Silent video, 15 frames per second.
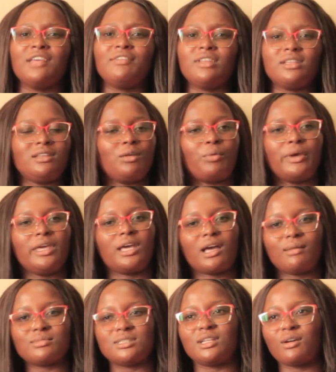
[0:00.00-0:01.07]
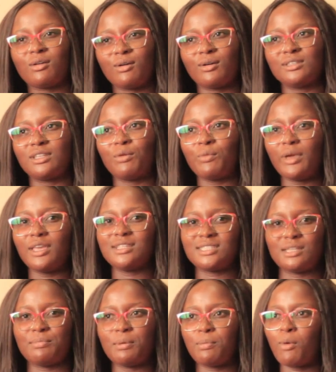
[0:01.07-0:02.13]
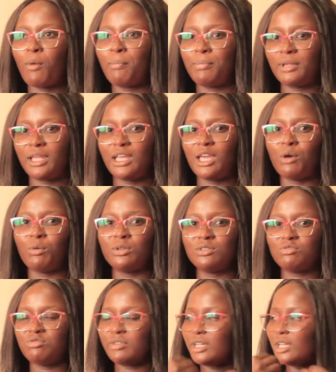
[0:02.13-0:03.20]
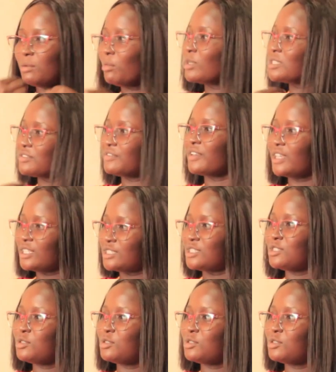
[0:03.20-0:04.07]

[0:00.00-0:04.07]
even when it comes to the court, the way you see people play, it would really motivate